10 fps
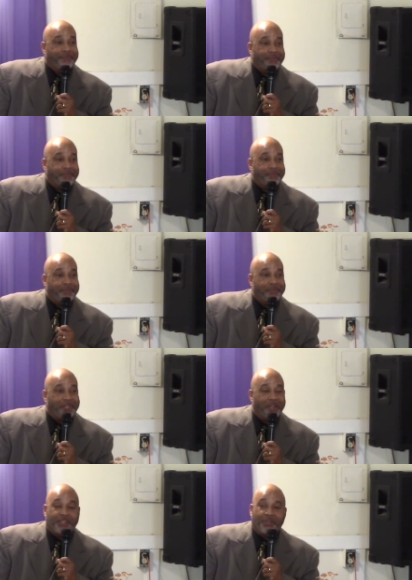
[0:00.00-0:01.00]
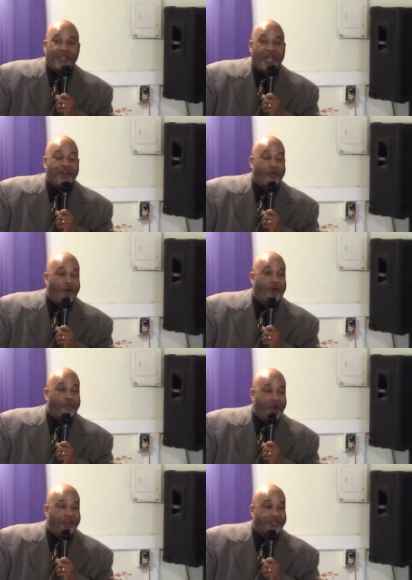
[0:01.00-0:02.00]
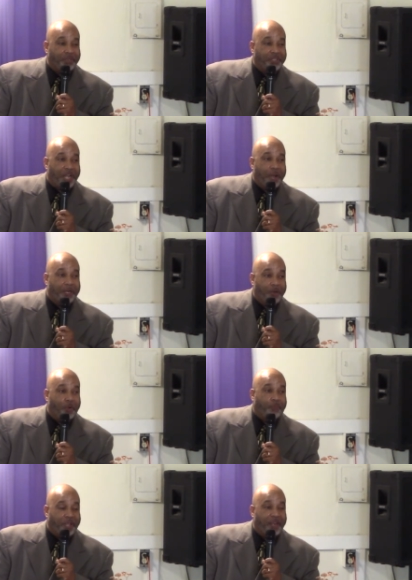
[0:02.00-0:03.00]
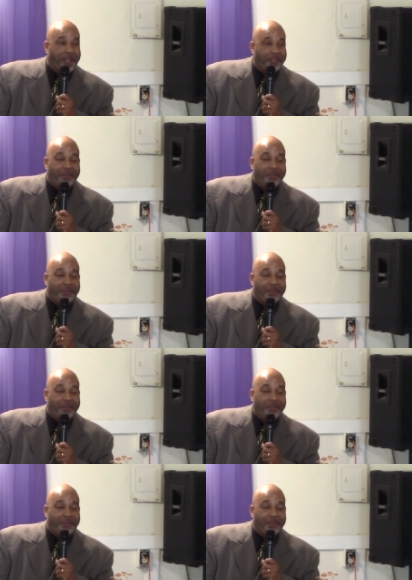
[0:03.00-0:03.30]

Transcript: Because you done got the wrong boss on the job that don't play that.